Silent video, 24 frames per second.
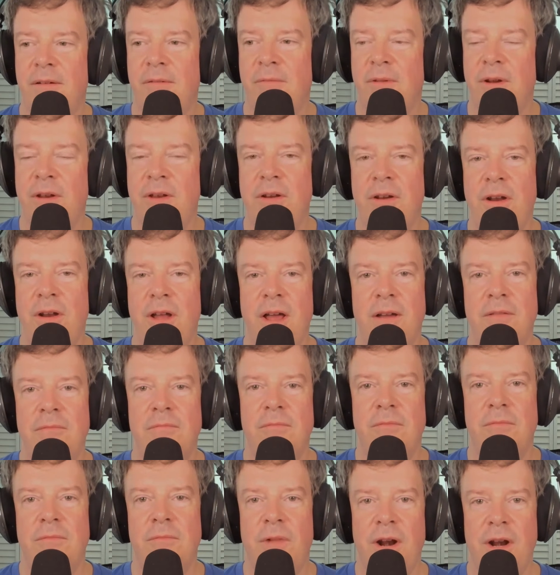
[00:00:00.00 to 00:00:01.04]
when you're not
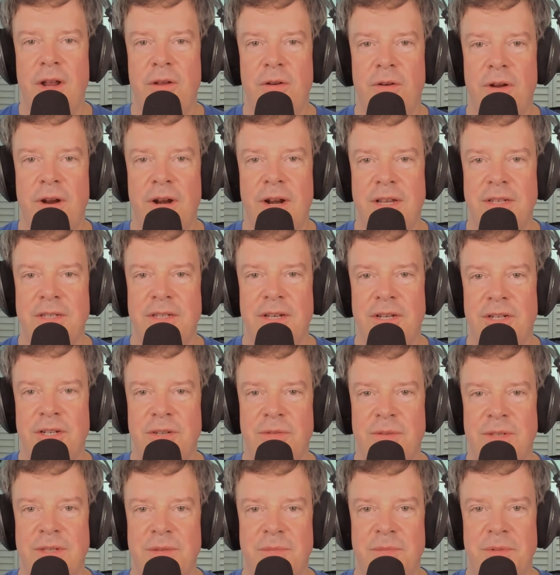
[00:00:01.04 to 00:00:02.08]
running an
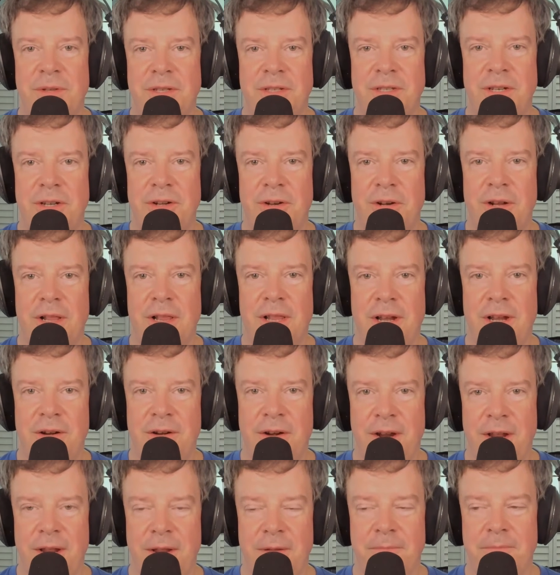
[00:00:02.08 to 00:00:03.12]
organization with simplicity or
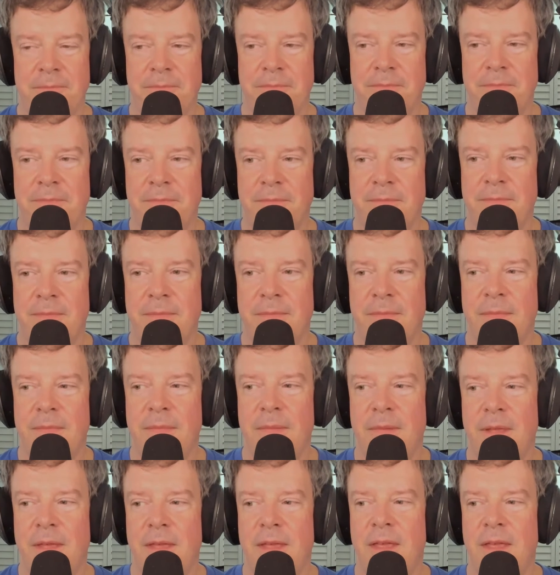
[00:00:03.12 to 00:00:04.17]
clarity,
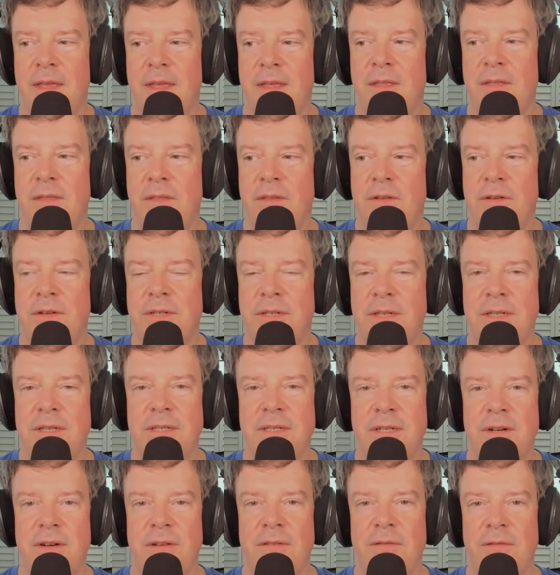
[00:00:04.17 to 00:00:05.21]
there's this
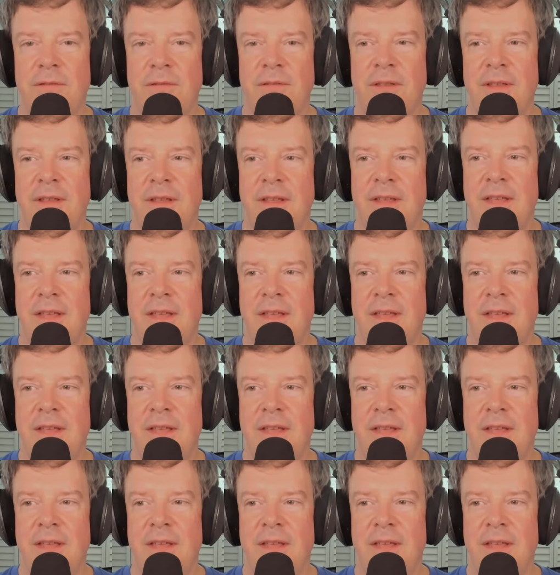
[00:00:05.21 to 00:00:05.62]
sort of